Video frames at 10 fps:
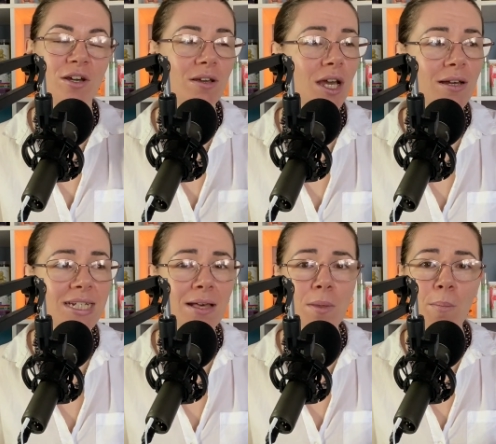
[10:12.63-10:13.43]
Go
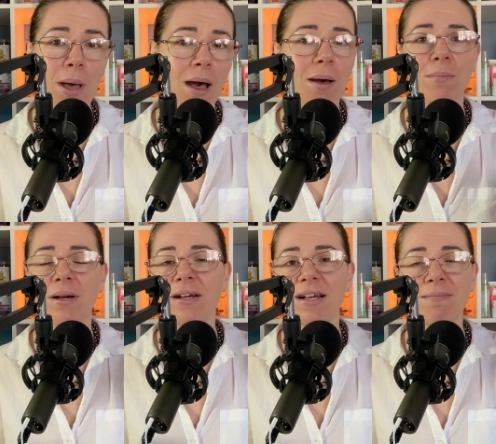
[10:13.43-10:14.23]
down the pub,
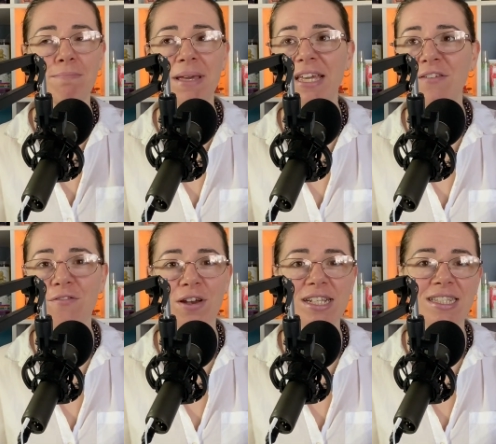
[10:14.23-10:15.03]
meet your
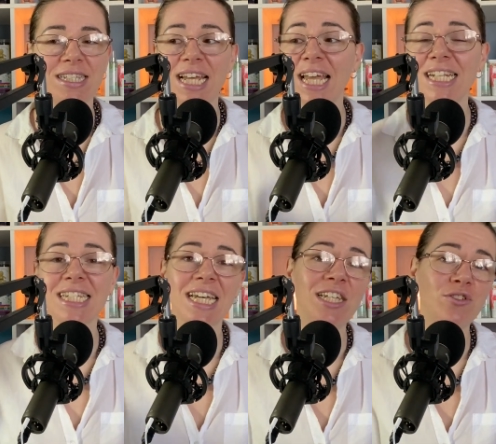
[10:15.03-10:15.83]
friends, take a
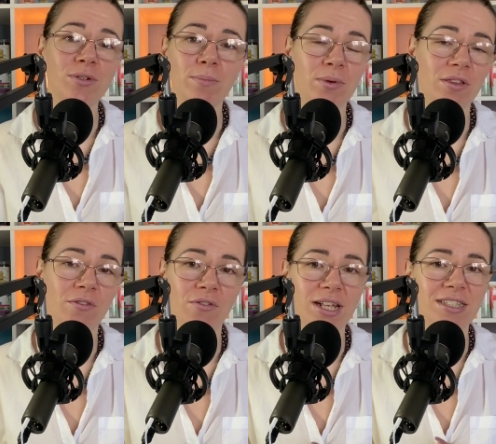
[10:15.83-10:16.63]
day trip with your
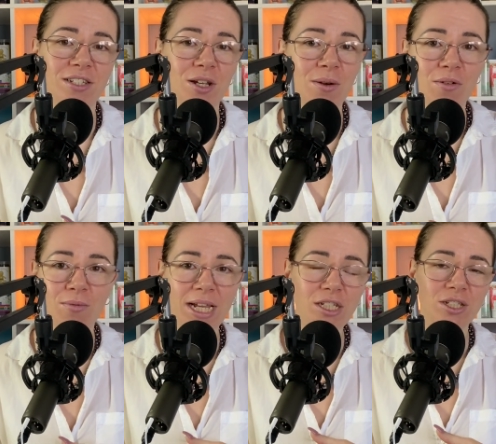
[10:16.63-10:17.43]
friends,
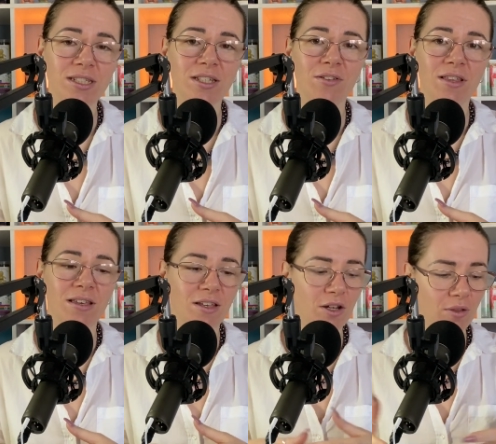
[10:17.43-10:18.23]
arrange it so that,
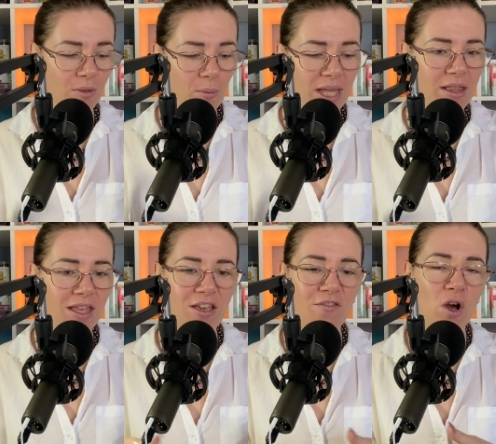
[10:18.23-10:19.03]
the week
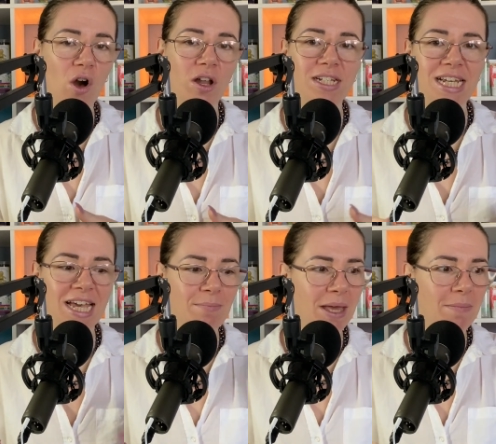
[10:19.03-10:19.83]
that you've got
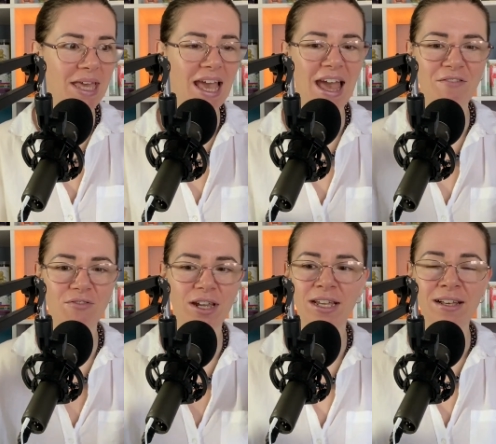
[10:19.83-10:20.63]
holiday, maybe
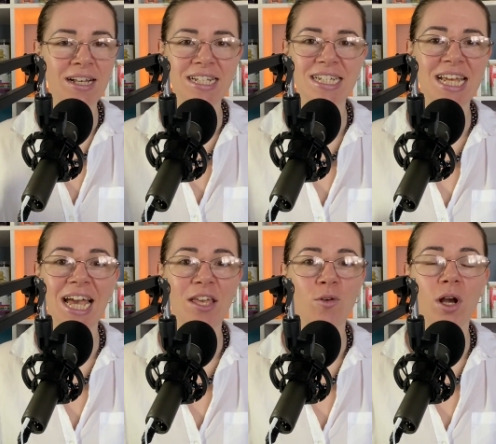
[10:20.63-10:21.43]
every
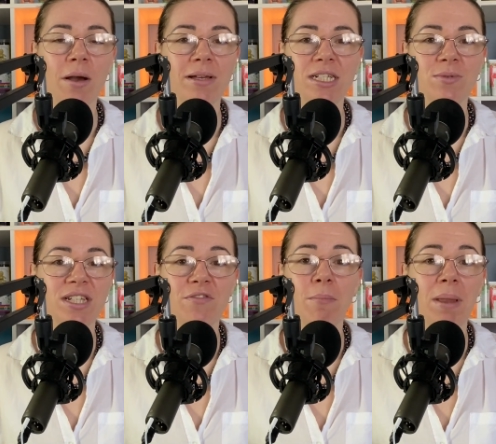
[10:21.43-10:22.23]
day you're going to a
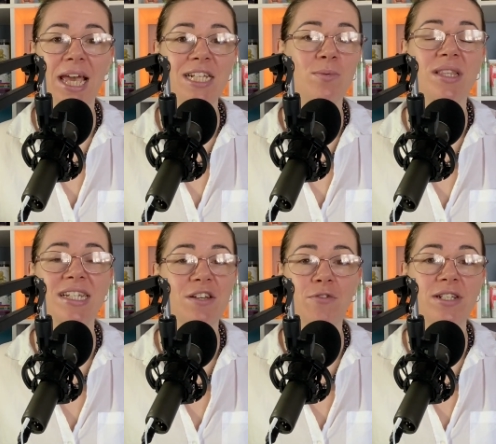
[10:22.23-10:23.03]
different place with a
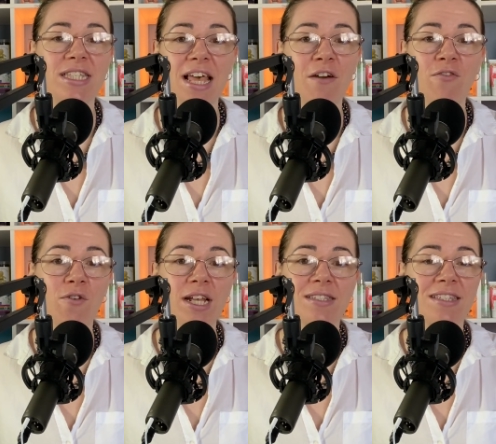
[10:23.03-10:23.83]
different set of
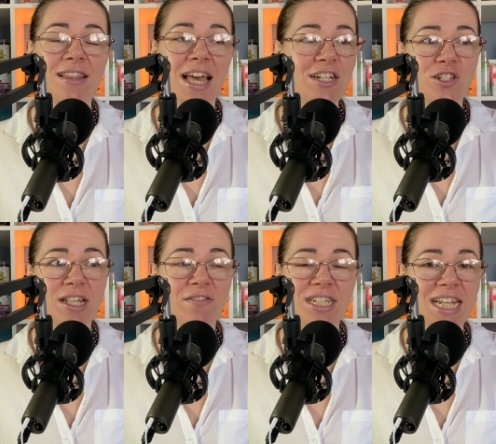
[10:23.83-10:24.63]
friends, and they just
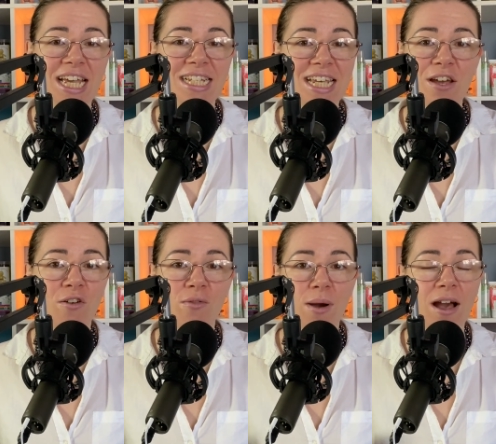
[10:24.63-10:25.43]
have to take a day
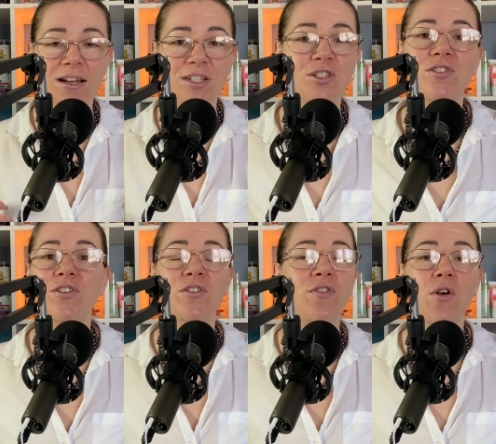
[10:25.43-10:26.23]
off work, and
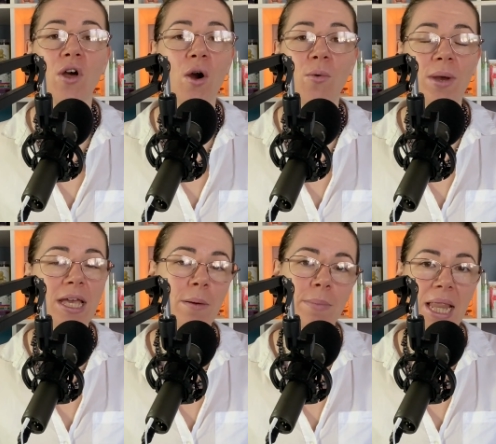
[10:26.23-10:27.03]
you've got the whole
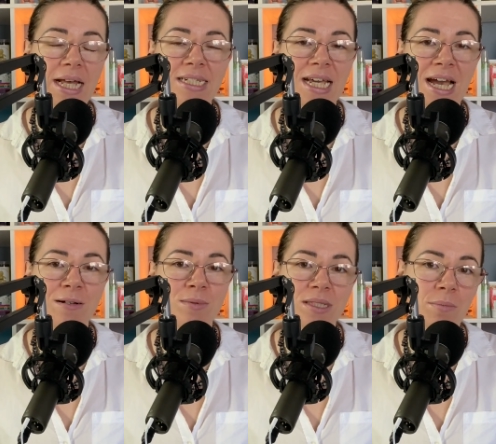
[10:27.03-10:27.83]
week planned
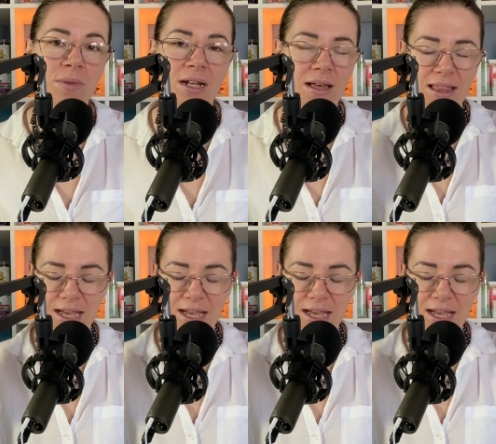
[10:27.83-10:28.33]
out, something like that.